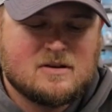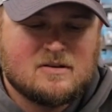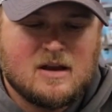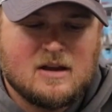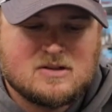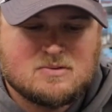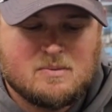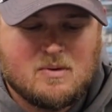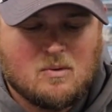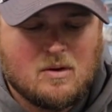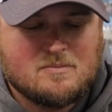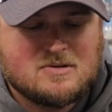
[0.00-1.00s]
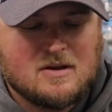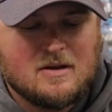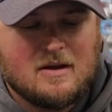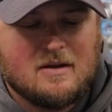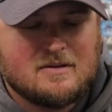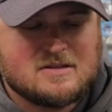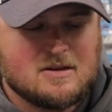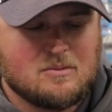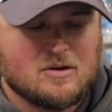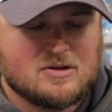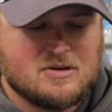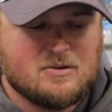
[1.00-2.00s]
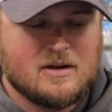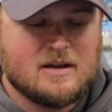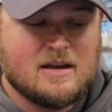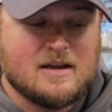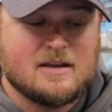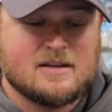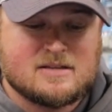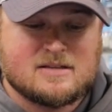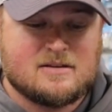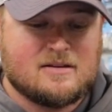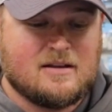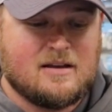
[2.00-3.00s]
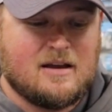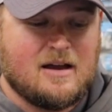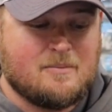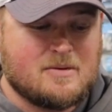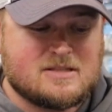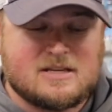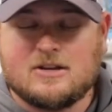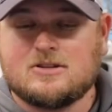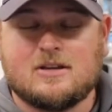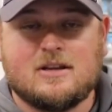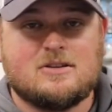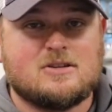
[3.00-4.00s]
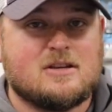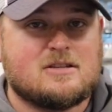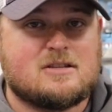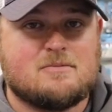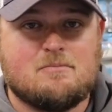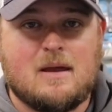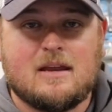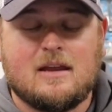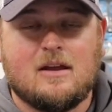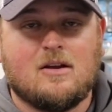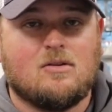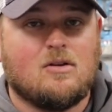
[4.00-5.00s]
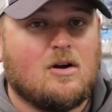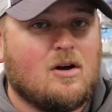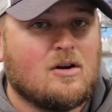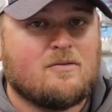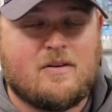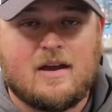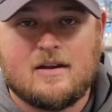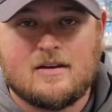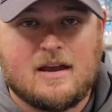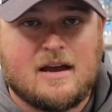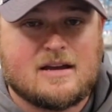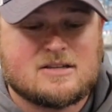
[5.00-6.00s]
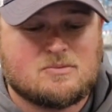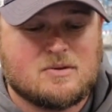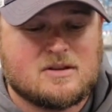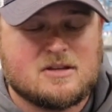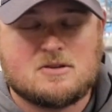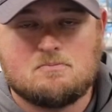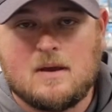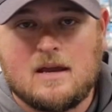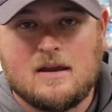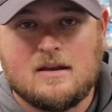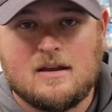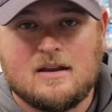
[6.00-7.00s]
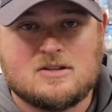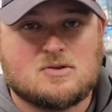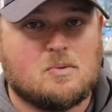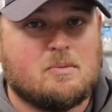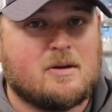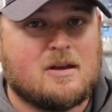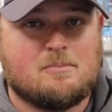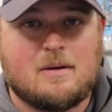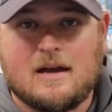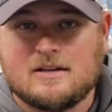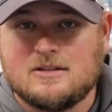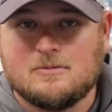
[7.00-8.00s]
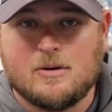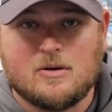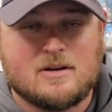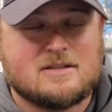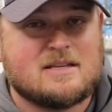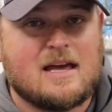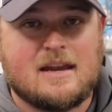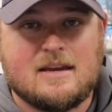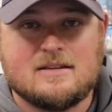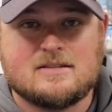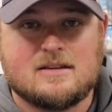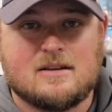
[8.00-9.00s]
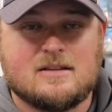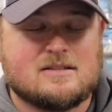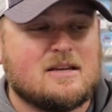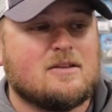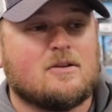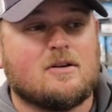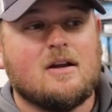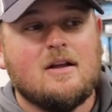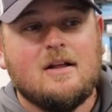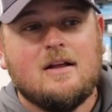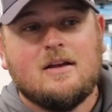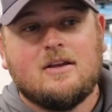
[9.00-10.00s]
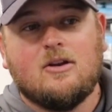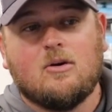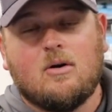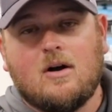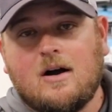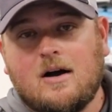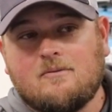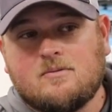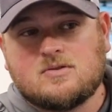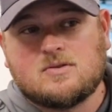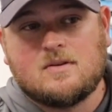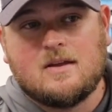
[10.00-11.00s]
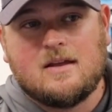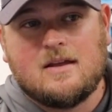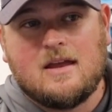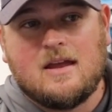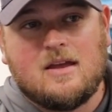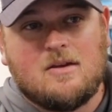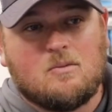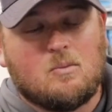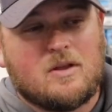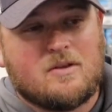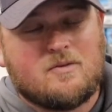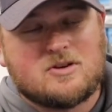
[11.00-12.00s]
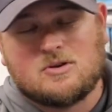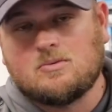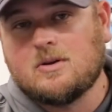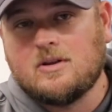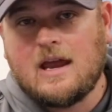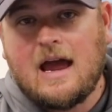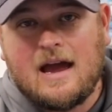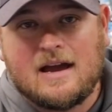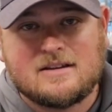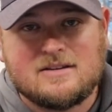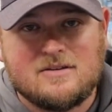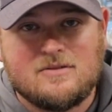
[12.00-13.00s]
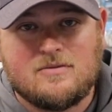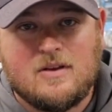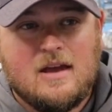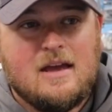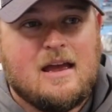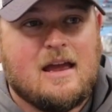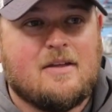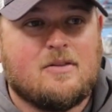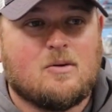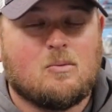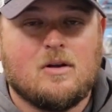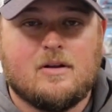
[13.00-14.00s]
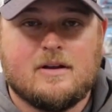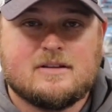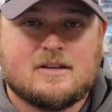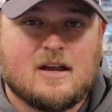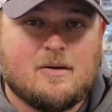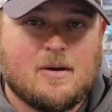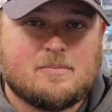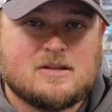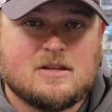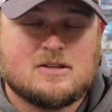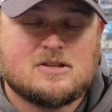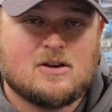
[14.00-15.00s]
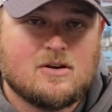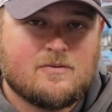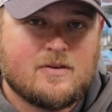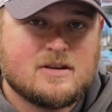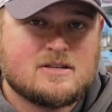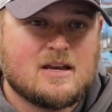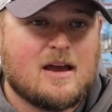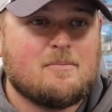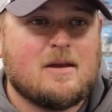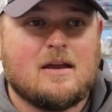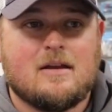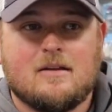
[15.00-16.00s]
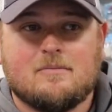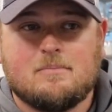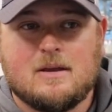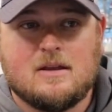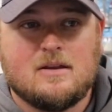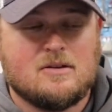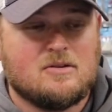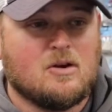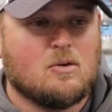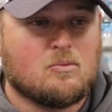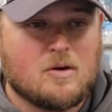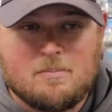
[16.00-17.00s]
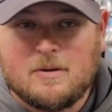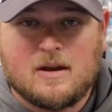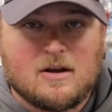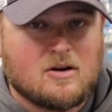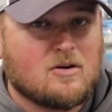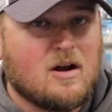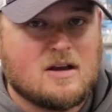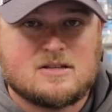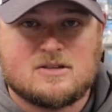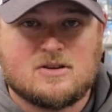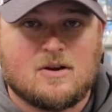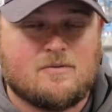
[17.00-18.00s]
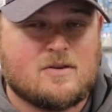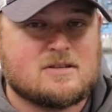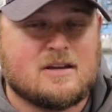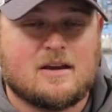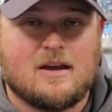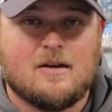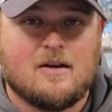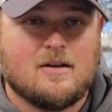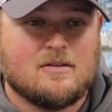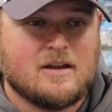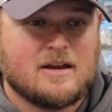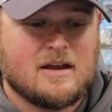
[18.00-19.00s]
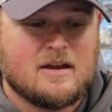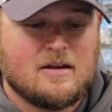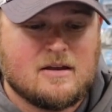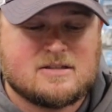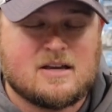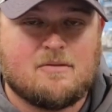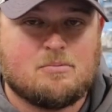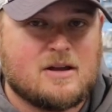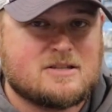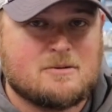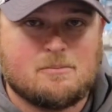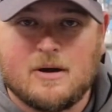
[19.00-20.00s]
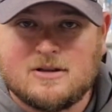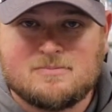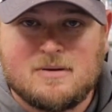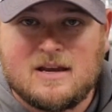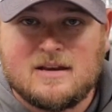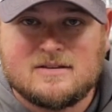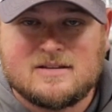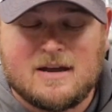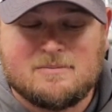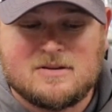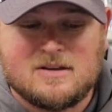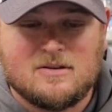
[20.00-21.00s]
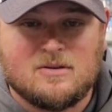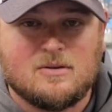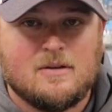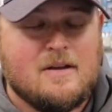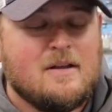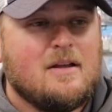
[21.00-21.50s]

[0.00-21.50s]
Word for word: and and swimming worms uh, similar to it is. I'm essentially just making long fan casts with this bait and swimming it back to the boat. It's that easy. It's either you know, I'm, it, when the fish are really active and they're willing to come up to the surface, I may be, you know, ripping it across the surface like a, like a, a soft plastic buzzbait type deal